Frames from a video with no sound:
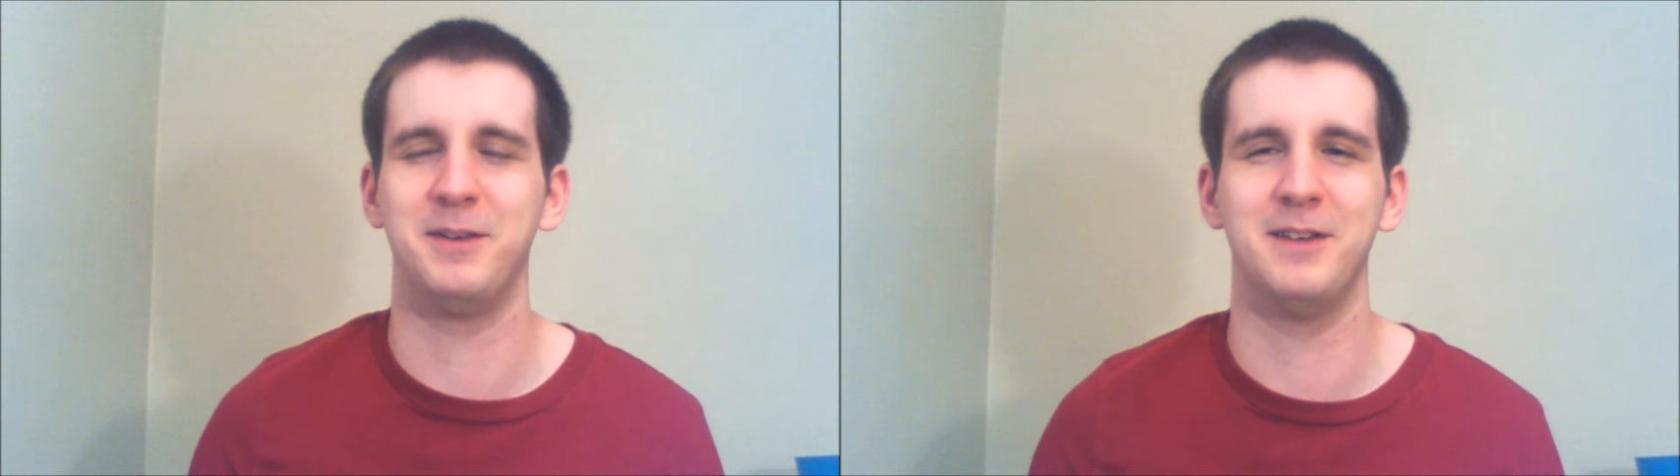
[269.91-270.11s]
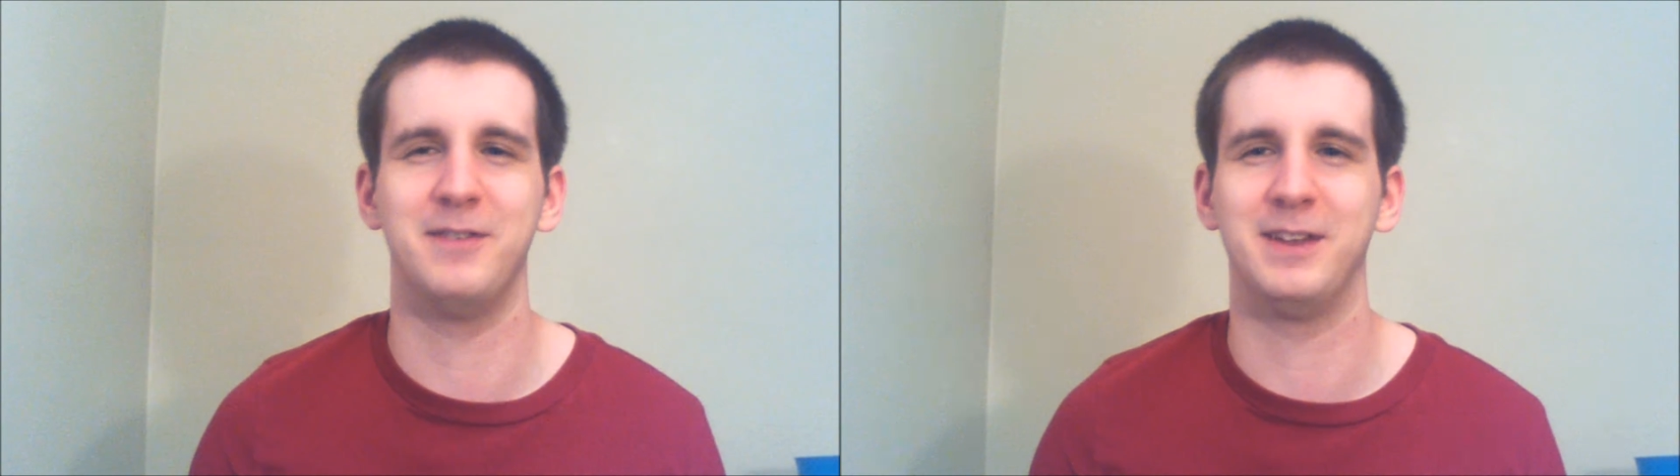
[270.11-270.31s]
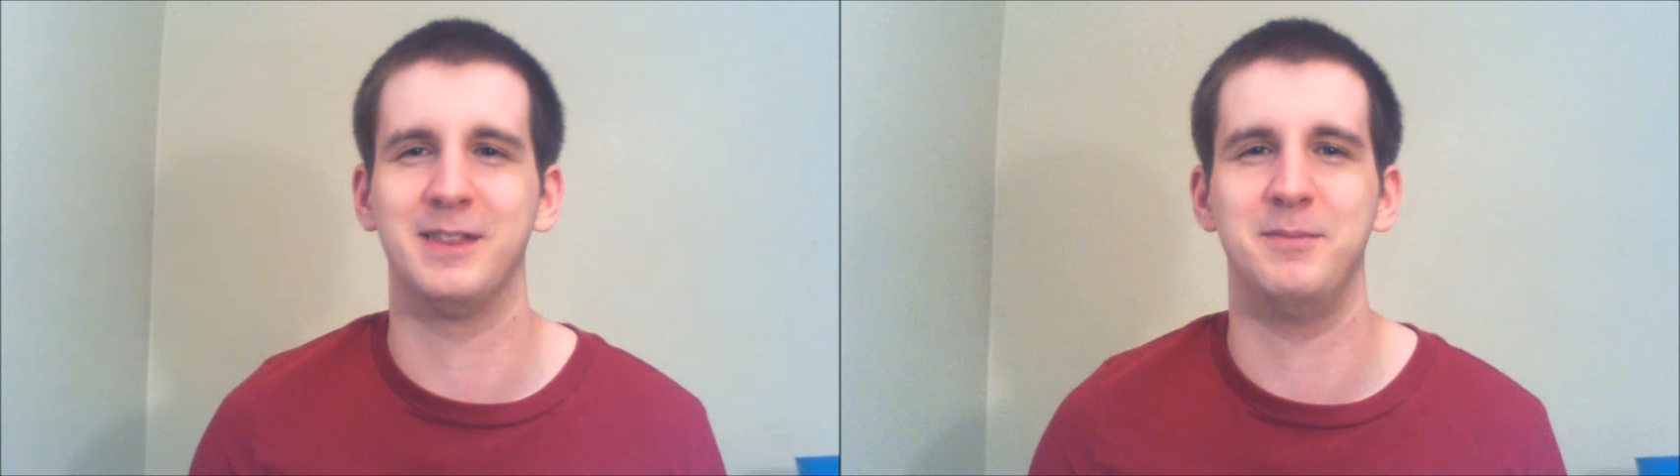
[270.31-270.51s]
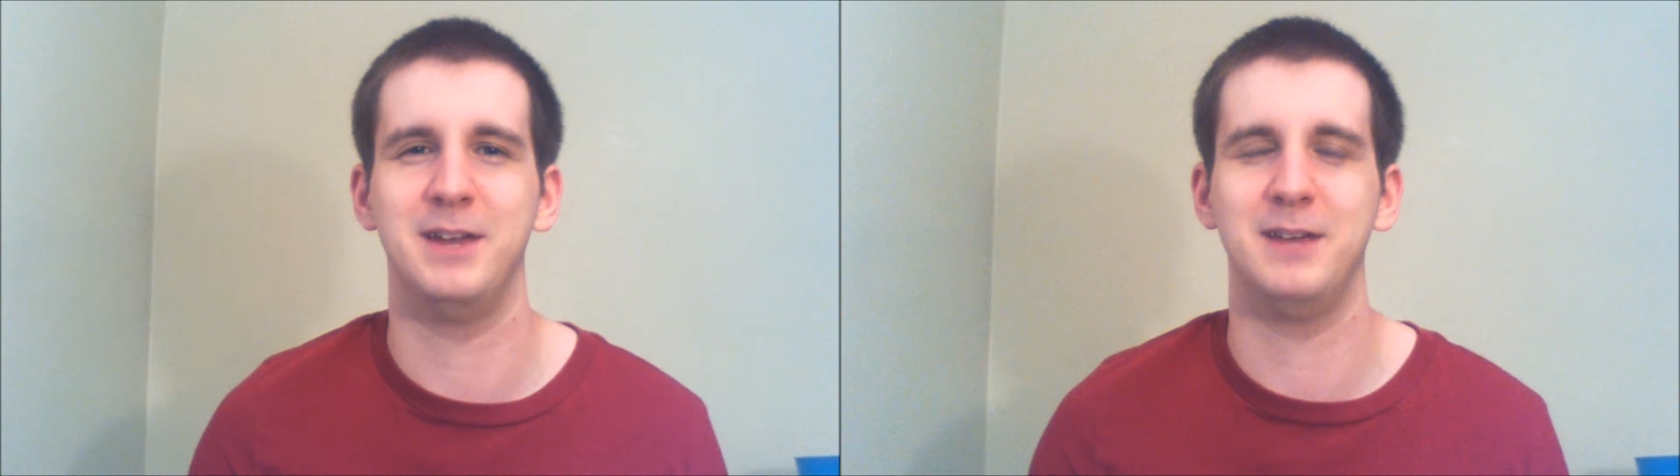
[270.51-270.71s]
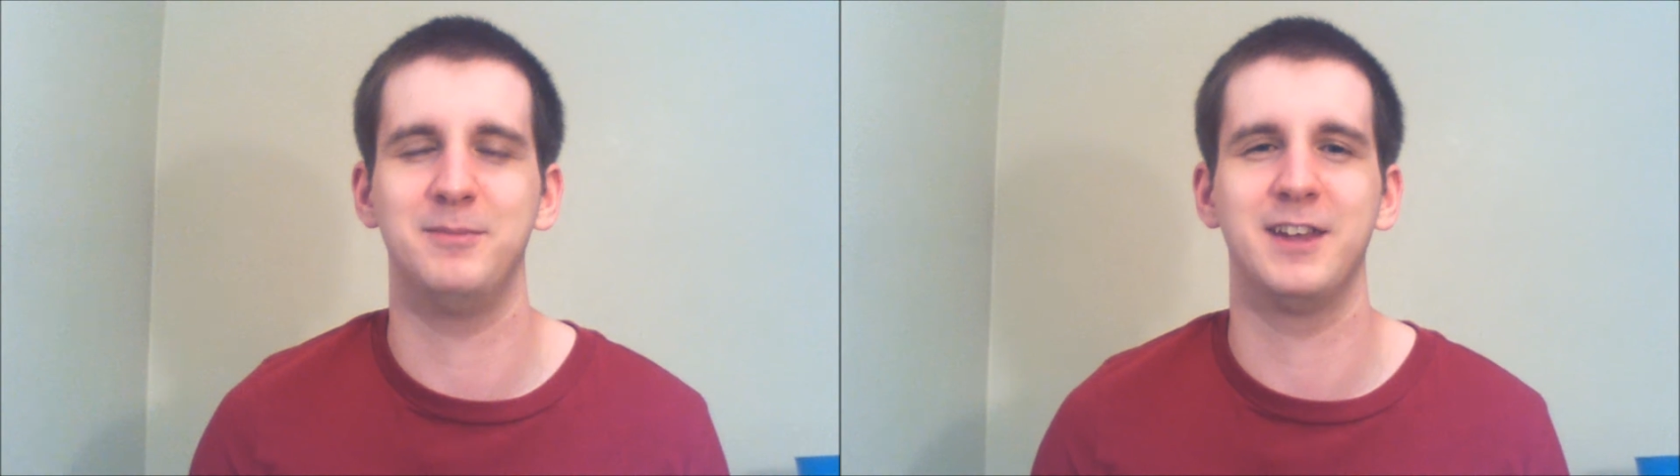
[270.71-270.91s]
up giving them
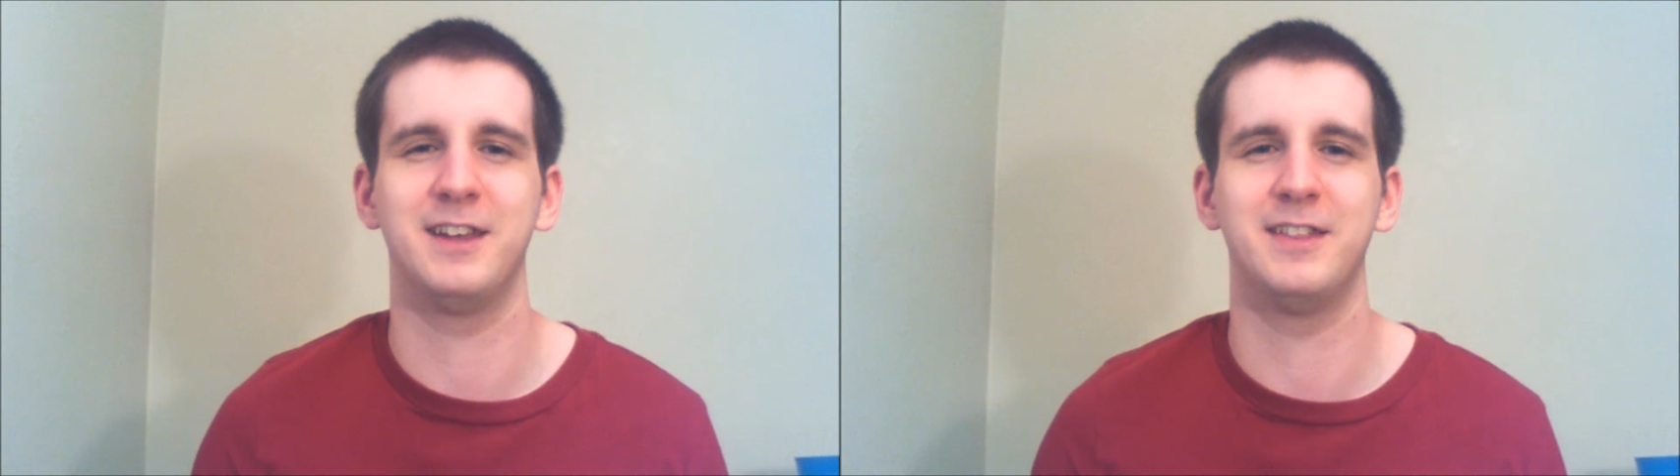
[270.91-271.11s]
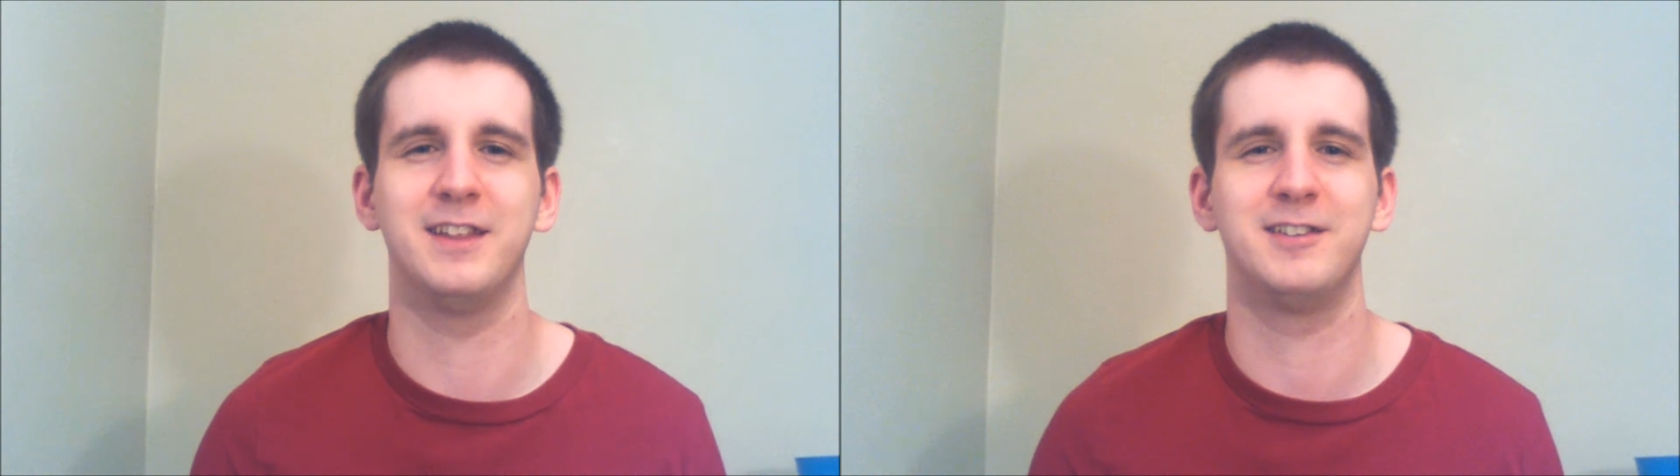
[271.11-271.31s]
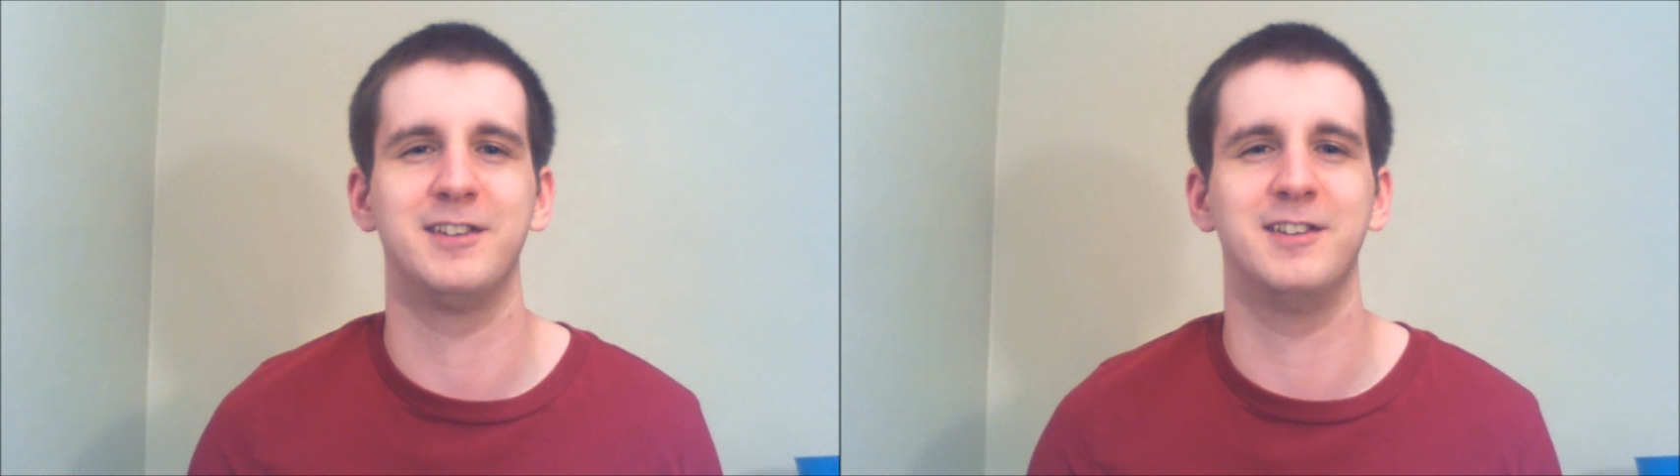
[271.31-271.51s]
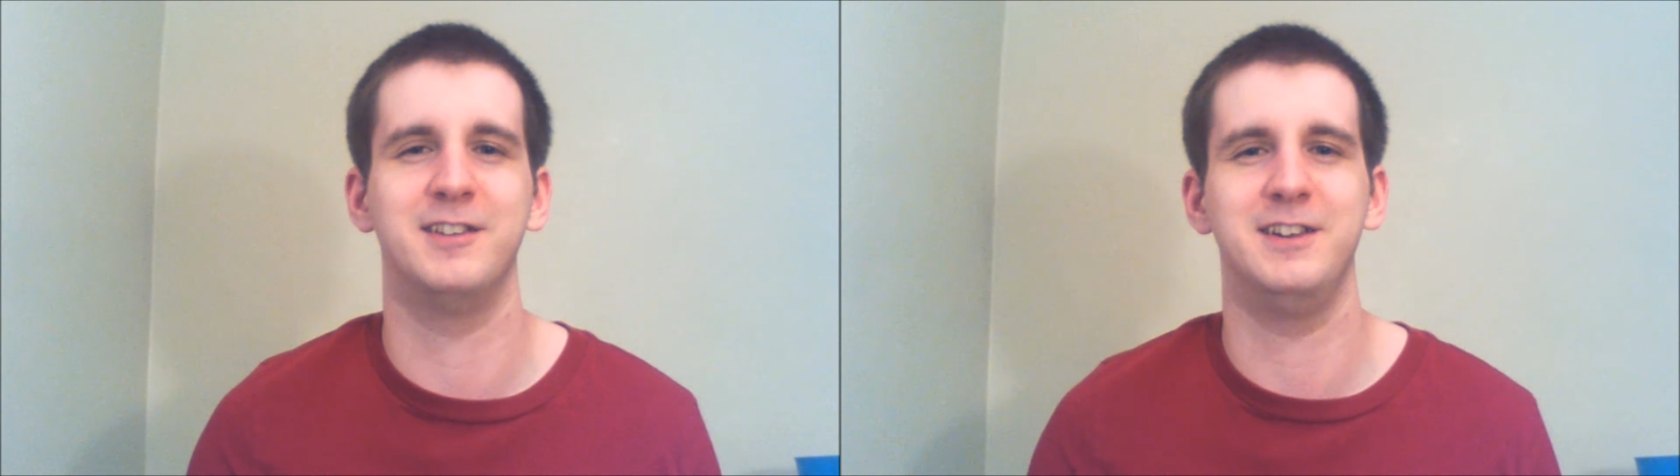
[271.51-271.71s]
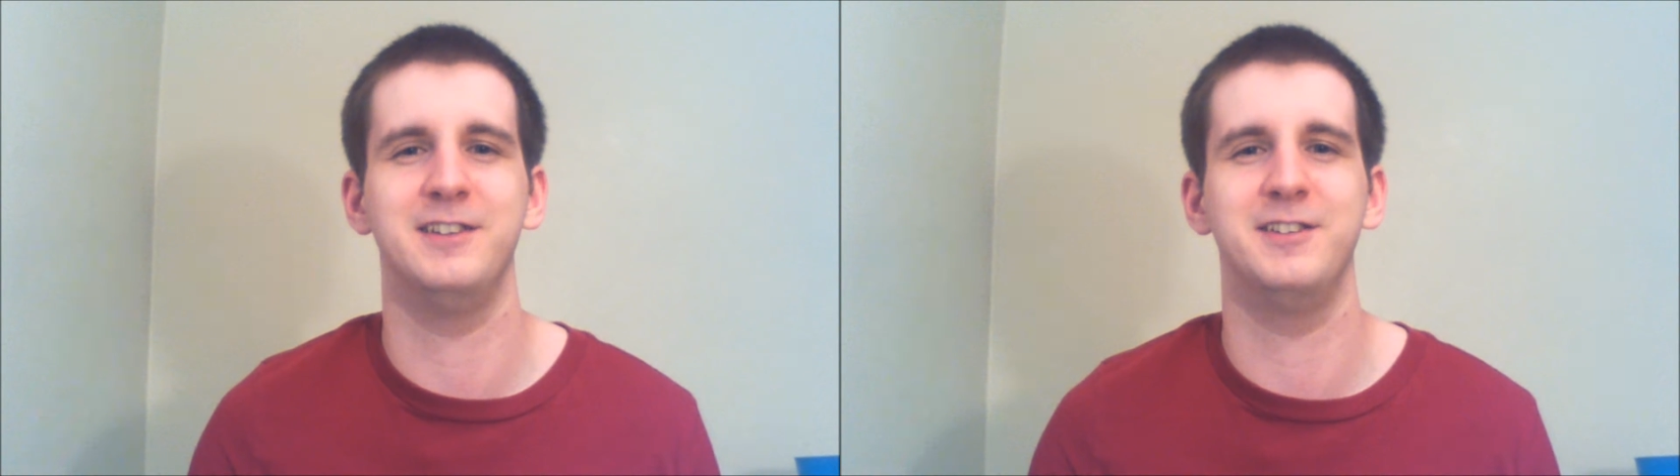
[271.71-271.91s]
names like this, because
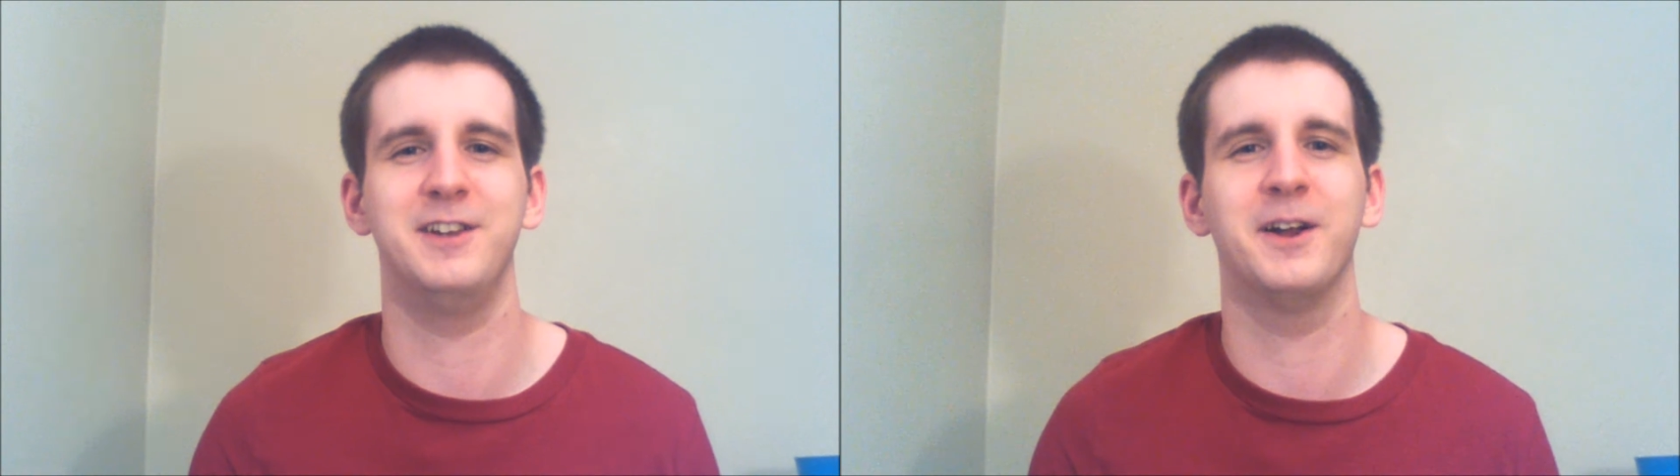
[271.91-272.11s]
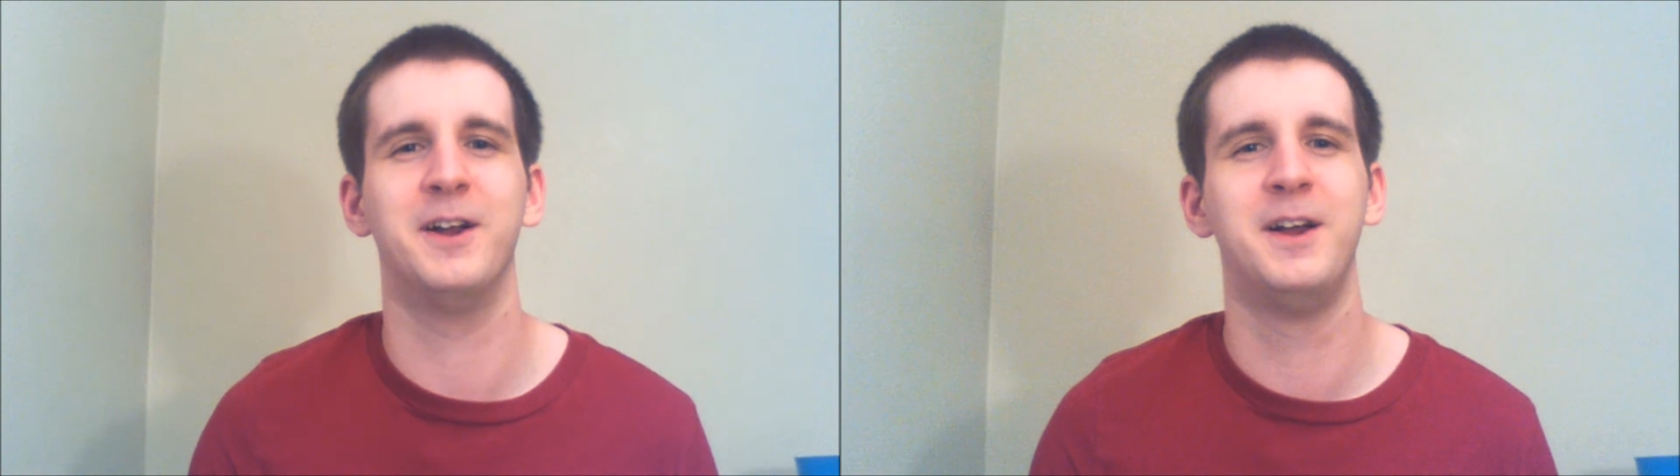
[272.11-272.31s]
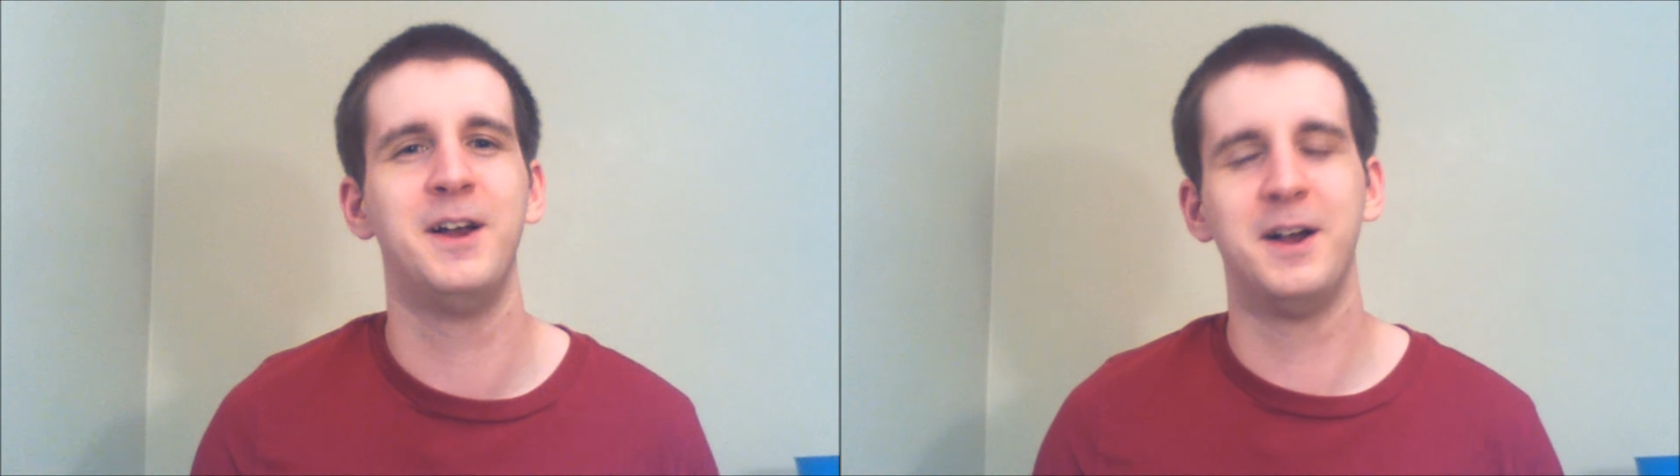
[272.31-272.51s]
it's easier.